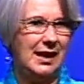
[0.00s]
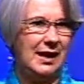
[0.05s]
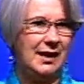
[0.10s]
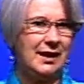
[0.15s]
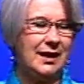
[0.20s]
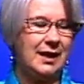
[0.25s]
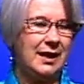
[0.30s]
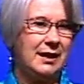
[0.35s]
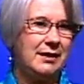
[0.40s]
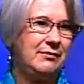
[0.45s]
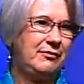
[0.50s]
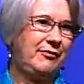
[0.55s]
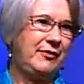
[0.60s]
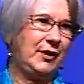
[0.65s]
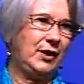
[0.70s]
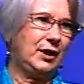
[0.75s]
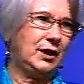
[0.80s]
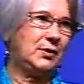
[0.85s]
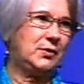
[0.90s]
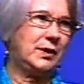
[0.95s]
And he
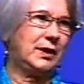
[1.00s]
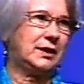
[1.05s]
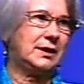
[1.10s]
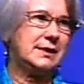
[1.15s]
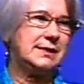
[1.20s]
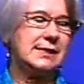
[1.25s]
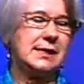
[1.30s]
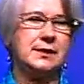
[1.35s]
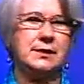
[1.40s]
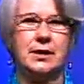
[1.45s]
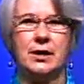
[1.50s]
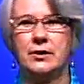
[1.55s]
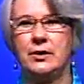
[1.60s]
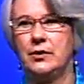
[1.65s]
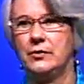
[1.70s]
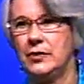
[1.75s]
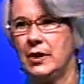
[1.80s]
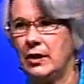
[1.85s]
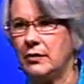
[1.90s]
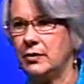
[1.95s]
fairly quickly said,
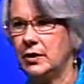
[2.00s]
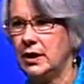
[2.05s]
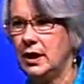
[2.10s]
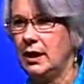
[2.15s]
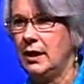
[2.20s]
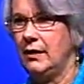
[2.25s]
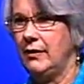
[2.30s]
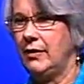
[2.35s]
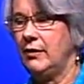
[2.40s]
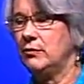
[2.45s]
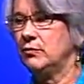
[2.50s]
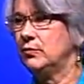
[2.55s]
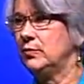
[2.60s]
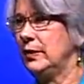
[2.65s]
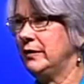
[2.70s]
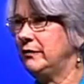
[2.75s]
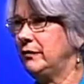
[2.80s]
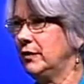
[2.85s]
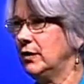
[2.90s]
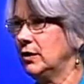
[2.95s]
no. The
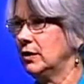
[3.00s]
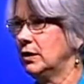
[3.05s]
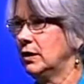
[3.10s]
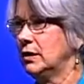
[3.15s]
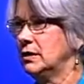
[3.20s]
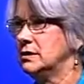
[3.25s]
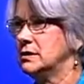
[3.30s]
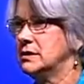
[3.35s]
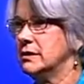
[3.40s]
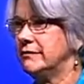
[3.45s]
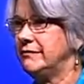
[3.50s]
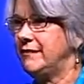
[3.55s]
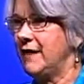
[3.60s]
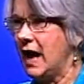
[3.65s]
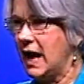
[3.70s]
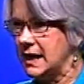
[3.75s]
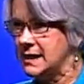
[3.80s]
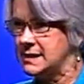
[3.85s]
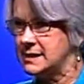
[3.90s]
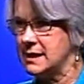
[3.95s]
river
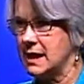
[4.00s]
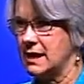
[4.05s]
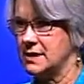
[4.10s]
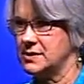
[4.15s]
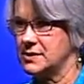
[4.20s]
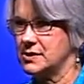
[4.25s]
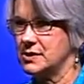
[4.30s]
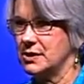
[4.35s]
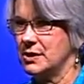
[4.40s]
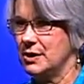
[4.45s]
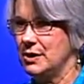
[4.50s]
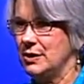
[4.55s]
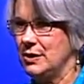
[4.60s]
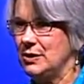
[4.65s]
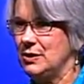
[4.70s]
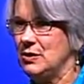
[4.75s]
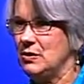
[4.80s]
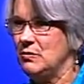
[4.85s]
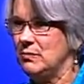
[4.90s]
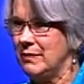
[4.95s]
divides us.
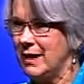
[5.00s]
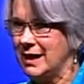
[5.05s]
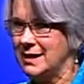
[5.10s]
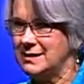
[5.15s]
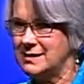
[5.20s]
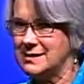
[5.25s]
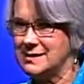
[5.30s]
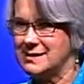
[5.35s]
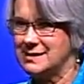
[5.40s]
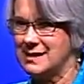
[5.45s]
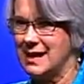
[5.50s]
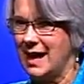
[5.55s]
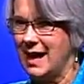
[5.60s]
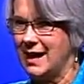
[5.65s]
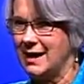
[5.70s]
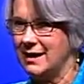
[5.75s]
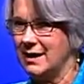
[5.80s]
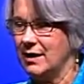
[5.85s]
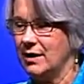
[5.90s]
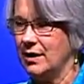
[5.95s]
You meant to
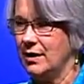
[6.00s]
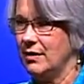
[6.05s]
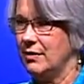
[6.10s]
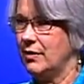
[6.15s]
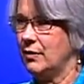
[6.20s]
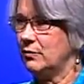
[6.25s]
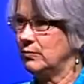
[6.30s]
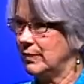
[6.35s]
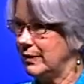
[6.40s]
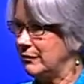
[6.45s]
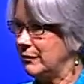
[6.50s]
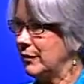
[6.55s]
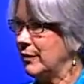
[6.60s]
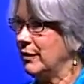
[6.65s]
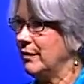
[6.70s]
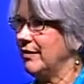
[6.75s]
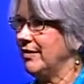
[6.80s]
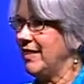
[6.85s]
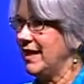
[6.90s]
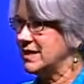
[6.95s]
say the
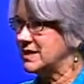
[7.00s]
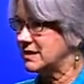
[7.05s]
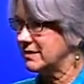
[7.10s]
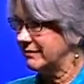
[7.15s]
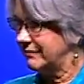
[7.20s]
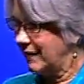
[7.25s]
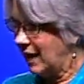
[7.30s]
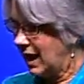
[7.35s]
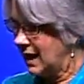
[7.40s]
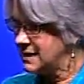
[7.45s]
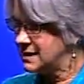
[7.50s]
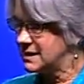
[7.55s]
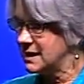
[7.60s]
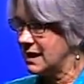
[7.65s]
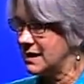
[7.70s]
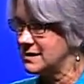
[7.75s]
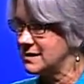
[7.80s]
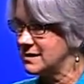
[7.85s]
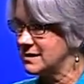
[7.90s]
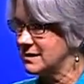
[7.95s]
river that divides
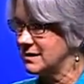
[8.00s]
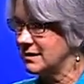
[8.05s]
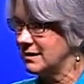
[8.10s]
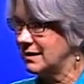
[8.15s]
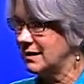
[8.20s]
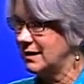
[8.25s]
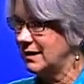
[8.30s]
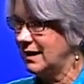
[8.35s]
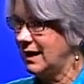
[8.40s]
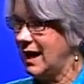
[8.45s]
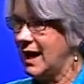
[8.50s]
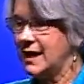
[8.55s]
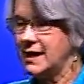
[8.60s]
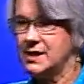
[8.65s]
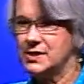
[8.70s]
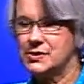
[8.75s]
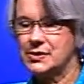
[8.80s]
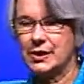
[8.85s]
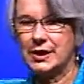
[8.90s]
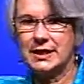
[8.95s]
us. And
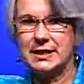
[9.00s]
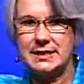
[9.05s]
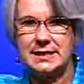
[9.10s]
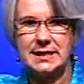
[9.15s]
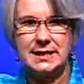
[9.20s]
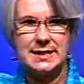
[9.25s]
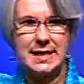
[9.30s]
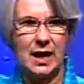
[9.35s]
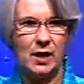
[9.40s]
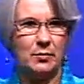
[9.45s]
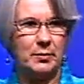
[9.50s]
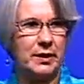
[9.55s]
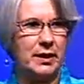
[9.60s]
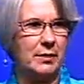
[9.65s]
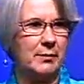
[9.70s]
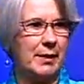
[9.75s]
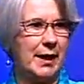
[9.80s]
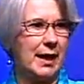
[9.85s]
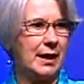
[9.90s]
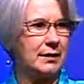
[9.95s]
he started to tell
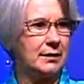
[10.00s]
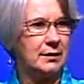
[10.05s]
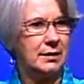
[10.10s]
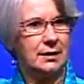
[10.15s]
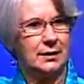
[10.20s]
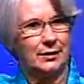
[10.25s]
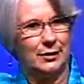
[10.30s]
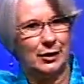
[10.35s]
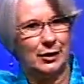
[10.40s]
me about,